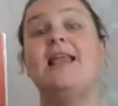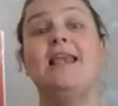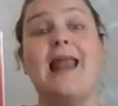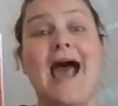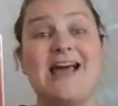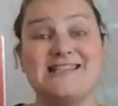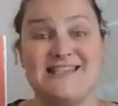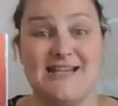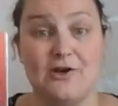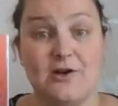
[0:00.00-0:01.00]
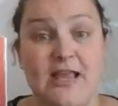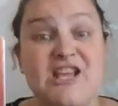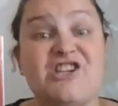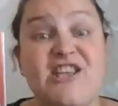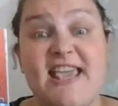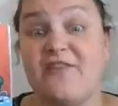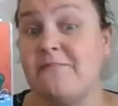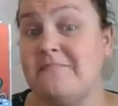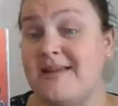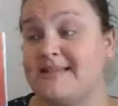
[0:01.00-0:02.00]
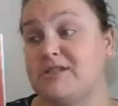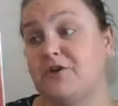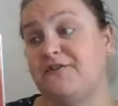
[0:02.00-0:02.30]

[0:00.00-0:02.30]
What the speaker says: Last year, she gave Mr.